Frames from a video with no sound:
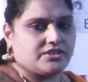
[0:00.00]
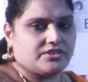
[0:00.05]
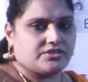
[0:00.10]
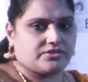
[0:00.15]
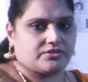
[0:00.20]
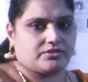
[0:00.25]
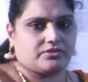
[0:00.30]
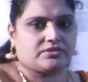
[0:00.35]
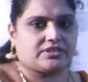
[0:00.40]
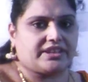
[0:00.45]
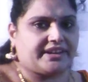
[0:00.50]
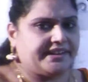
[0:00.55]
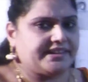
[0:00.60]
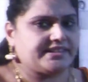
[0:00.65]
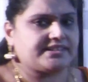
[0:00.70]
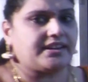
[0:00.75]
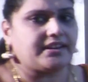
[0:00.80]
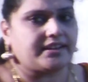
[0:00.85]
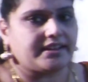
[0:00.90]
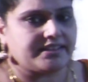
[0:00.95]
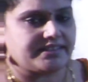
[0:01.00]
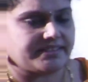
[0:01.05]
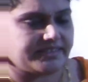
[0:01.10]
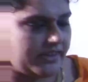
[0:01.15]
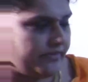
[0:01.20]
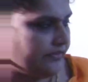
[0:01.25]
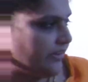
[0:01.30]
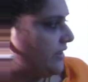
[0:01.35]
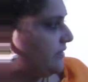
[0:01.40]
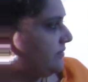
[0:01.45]
So the result is
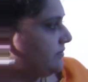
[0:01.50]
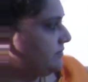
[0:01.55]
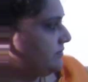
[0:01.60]
7.